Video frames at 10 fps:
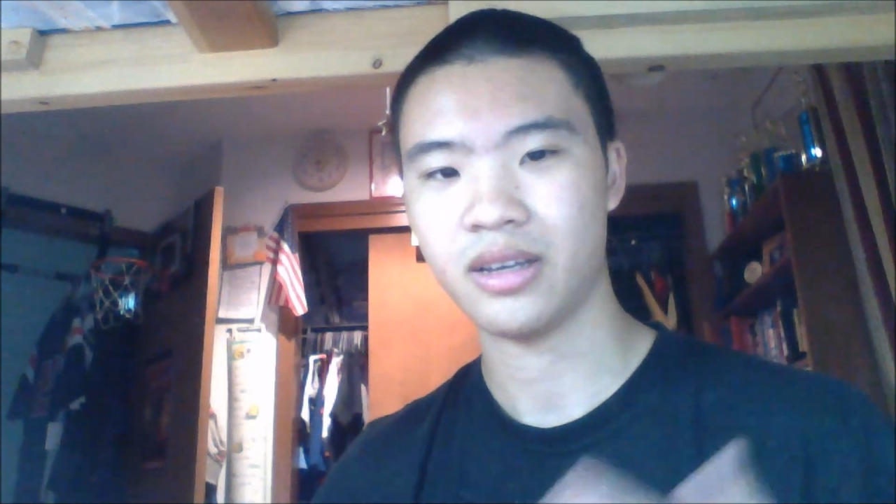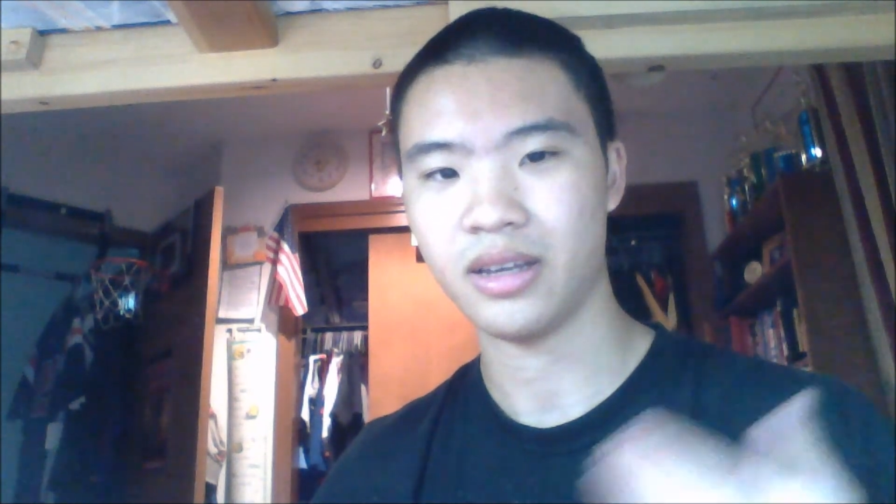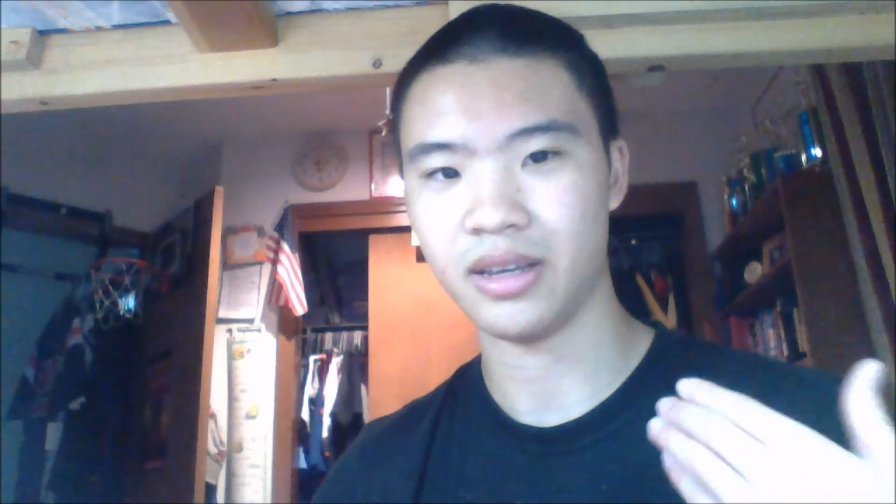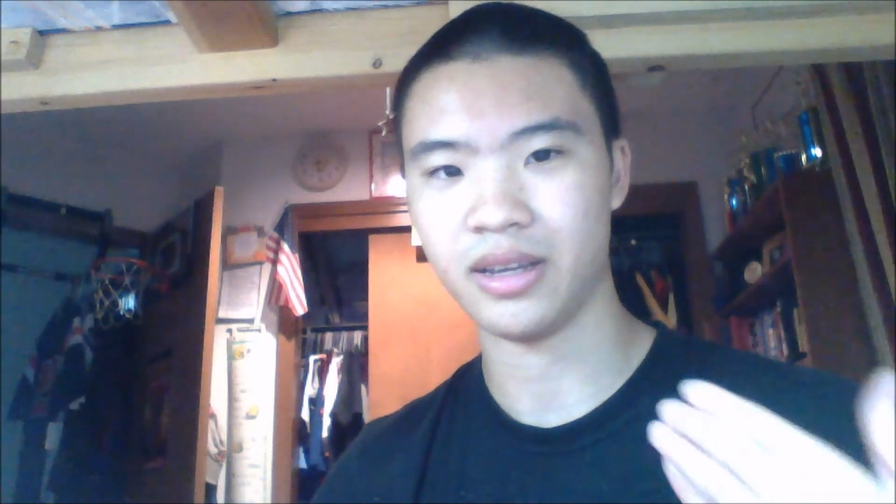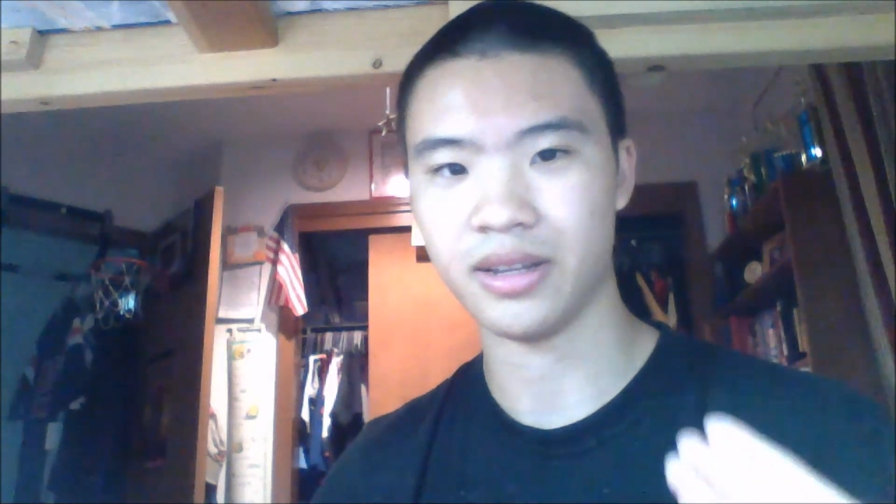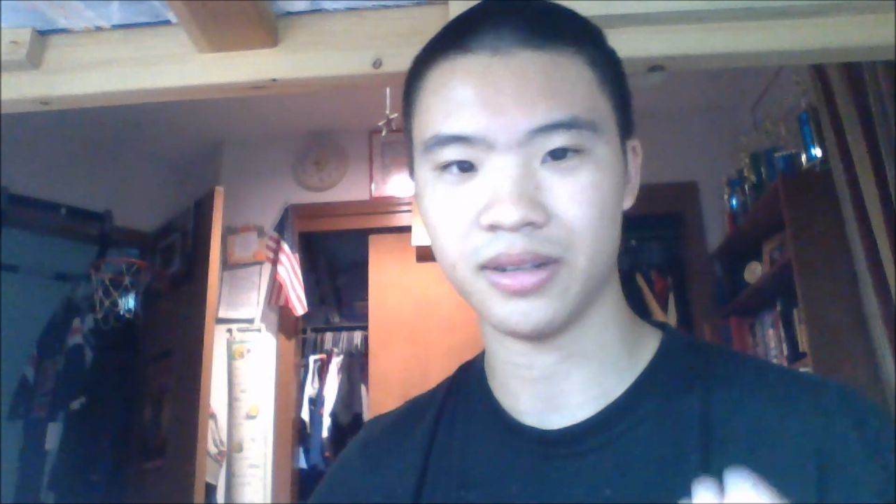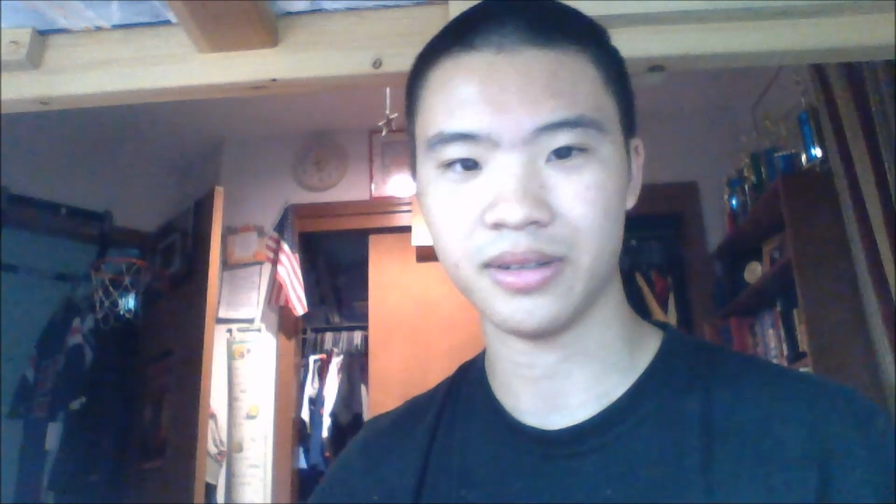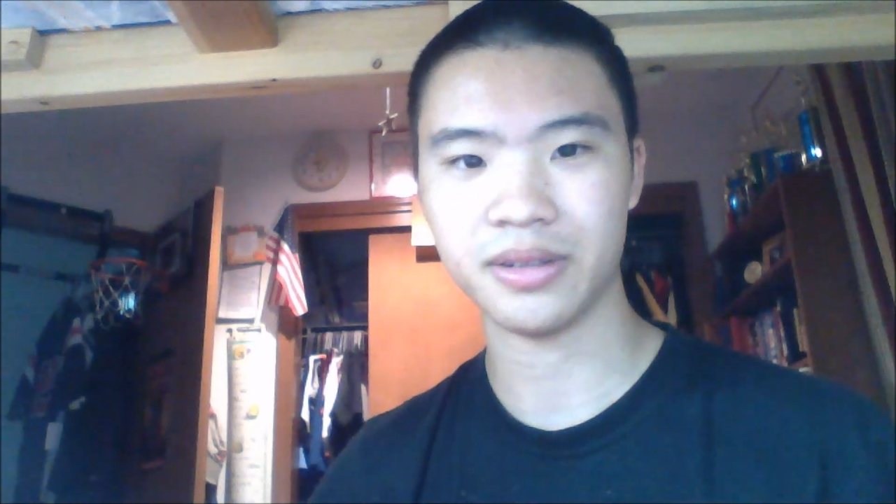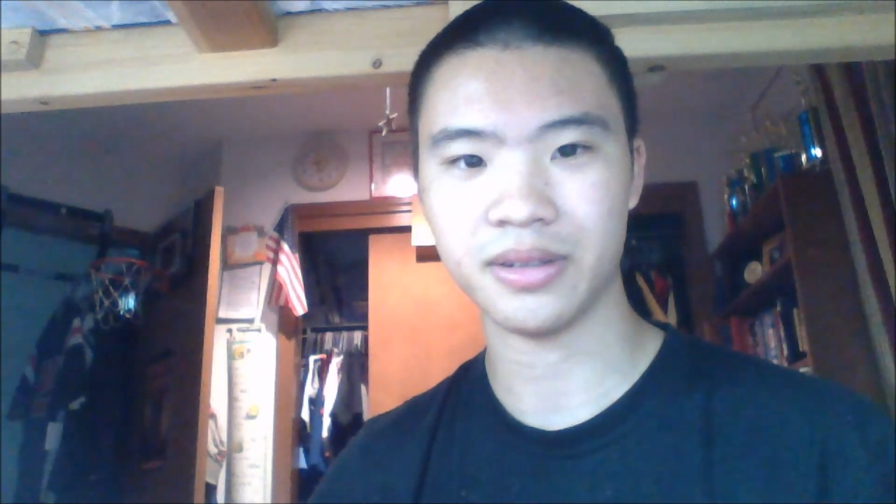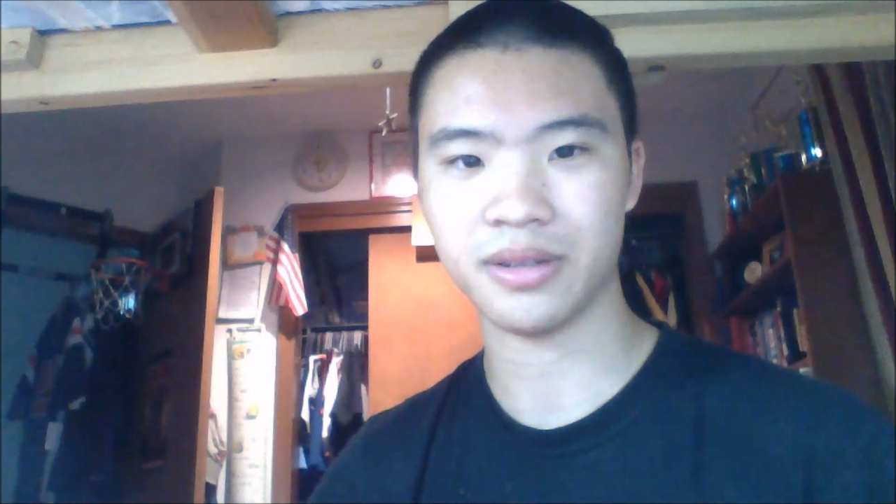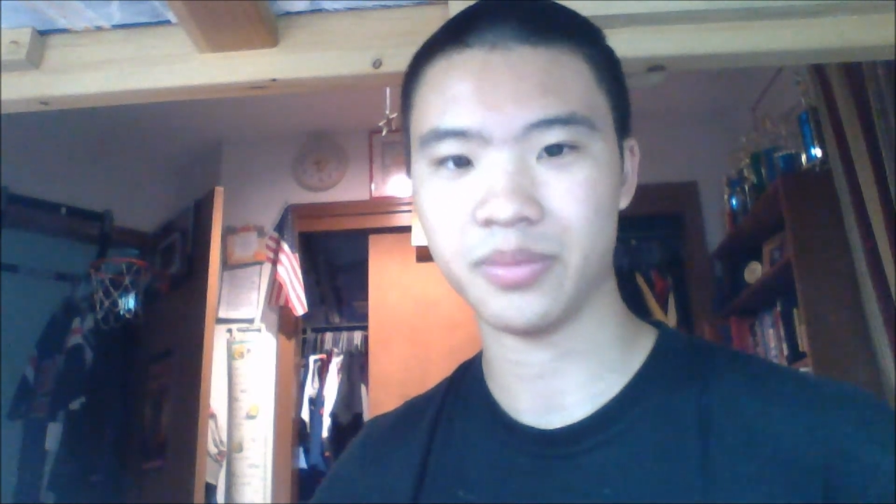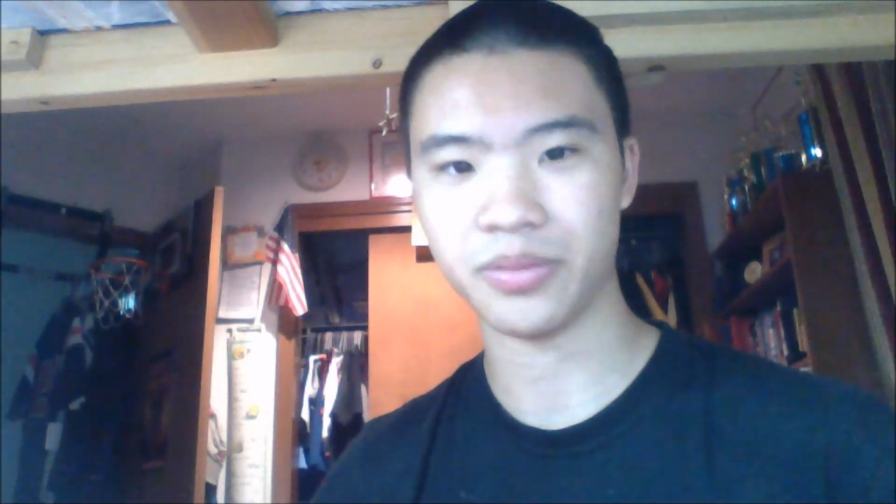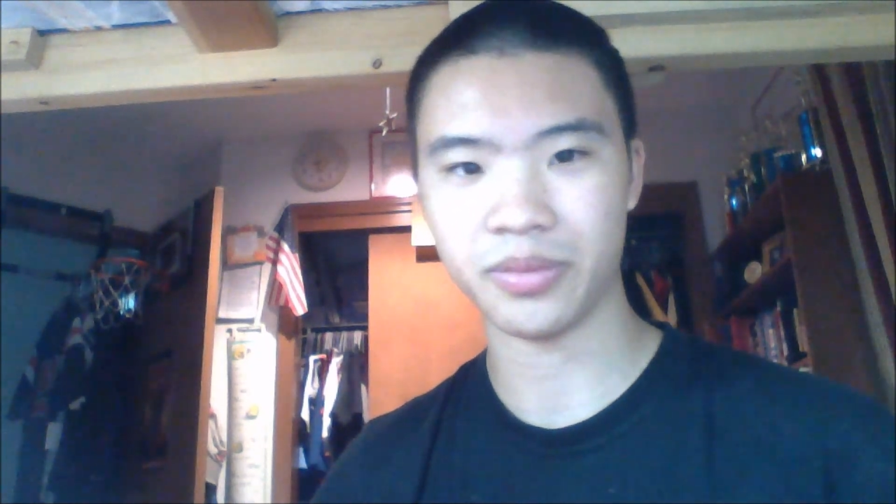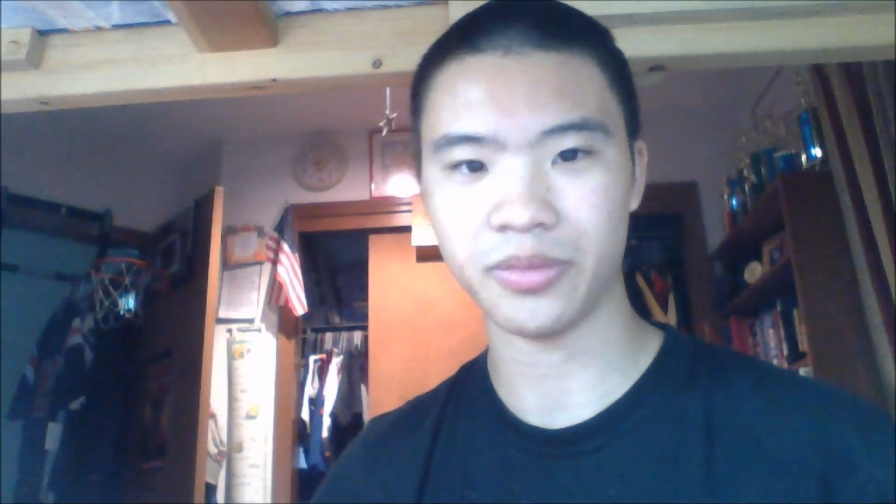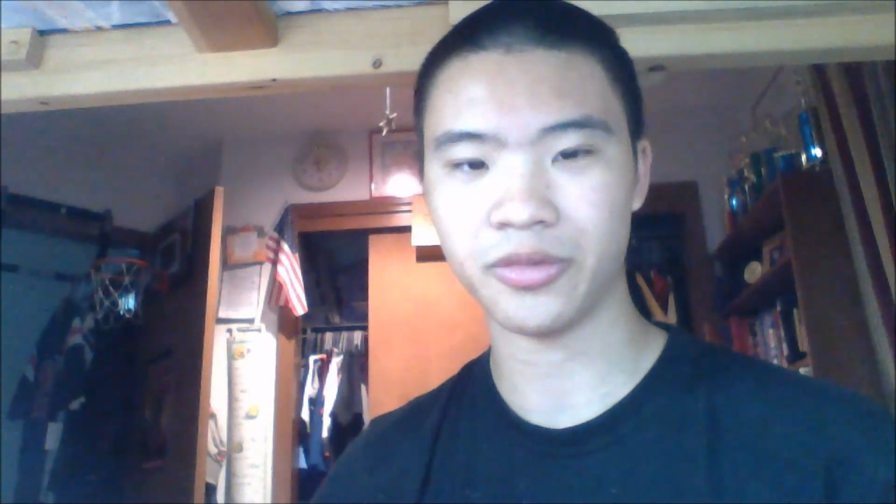and
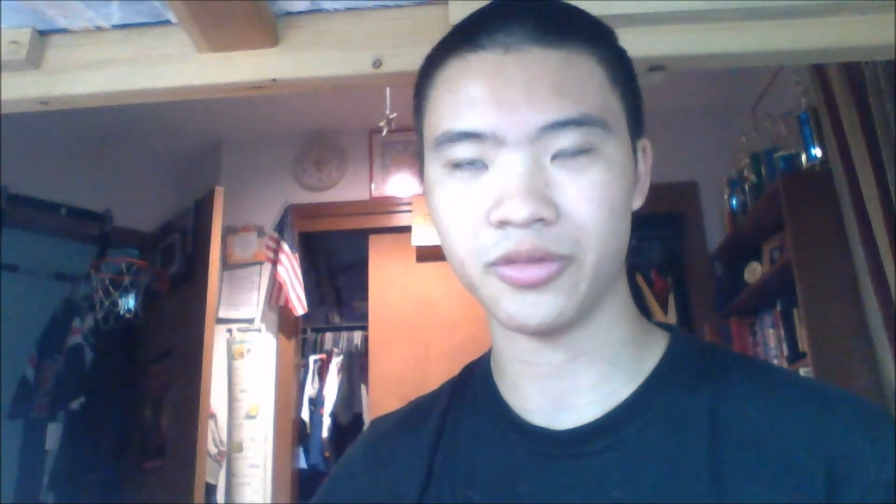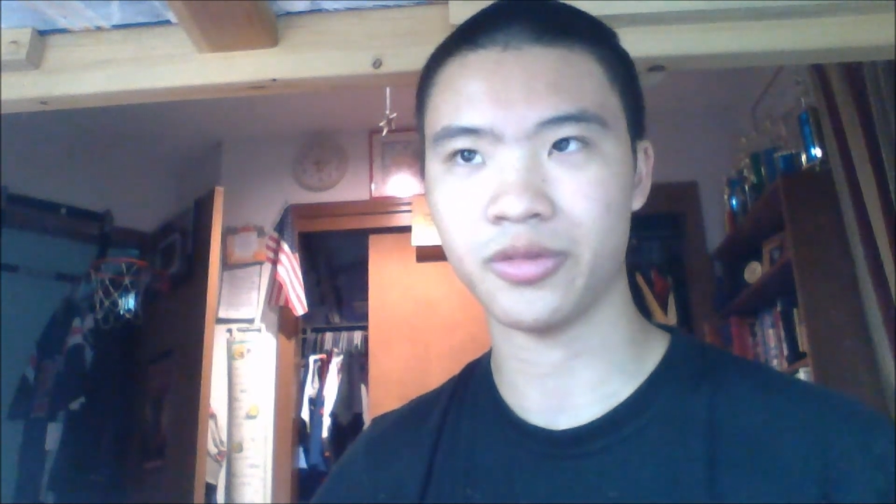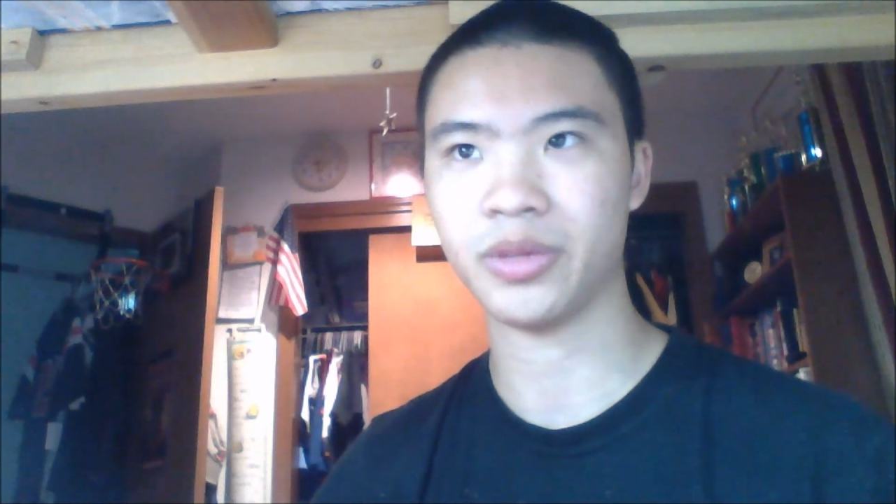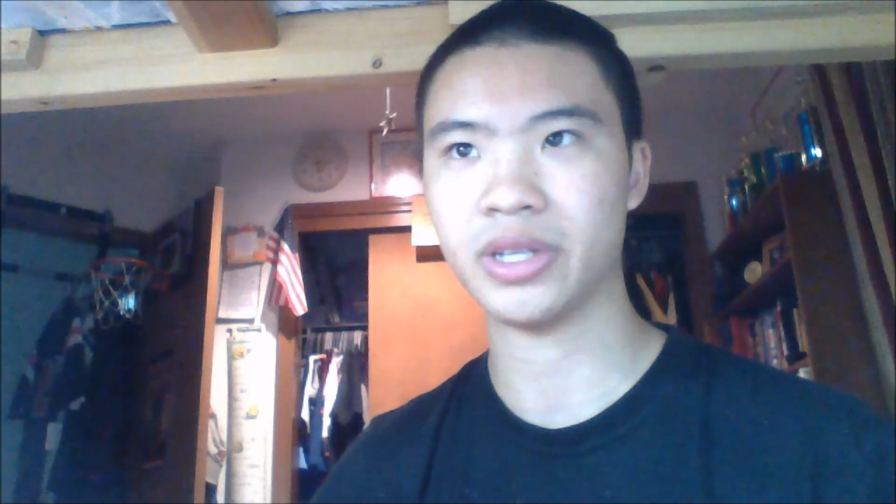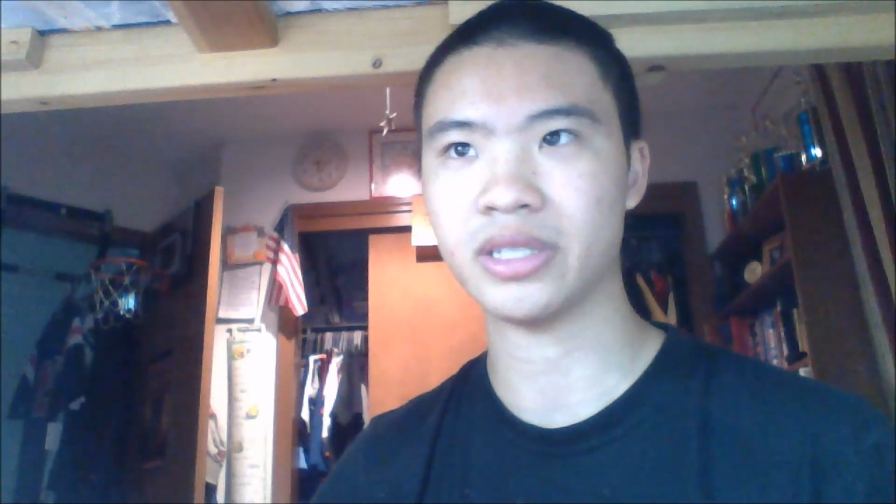for me as